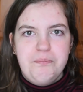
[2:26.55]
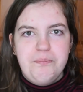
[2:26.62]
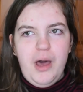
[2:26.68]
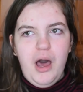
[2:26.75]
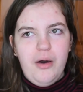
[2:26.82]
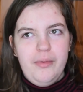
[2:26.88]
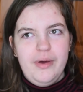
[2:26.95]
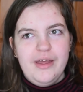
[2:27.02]

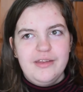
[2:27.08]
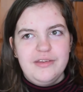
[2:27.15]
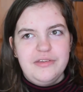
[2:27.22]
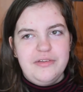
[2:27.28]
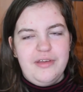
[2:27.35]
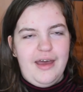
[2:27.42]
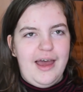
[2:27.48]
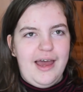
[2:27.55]

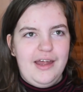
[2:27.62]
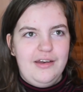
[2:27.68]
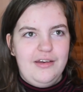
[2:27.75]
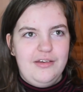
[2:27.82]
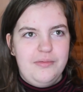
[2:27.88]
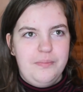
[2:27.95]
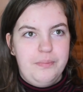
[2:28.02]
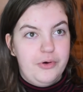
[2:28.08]
poet
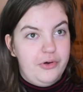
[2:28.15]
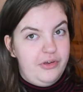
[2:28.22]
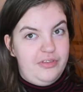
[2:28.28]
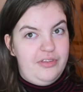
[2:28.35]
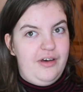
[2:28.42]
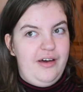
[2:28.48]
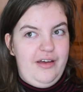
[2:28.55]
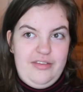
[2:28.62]
and book
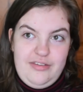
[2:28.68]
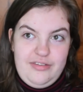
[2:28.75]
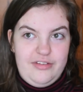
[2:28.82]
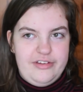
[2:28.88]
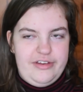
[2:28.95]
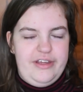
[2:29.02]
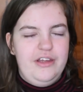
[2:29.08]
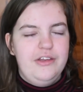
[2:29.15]
that I
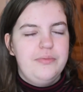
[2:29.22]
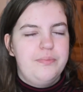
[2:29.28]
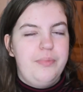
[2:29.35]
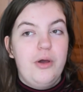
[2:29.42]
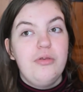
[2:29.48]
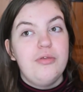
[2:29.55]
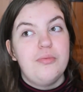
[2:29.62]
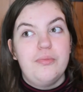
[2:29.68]
studied,
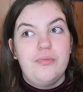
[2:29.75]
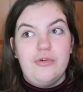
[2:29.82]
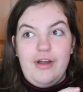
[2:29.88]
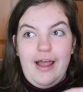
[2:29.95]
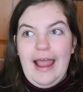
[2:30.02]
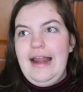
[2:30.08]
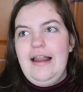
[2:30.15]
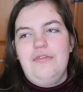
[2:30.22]
both were
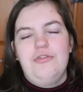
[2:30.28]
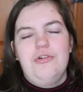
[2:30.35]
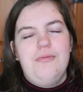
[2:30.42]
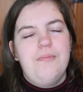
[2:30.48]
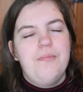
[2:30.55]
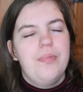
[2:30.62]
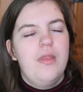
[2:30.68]
A-level.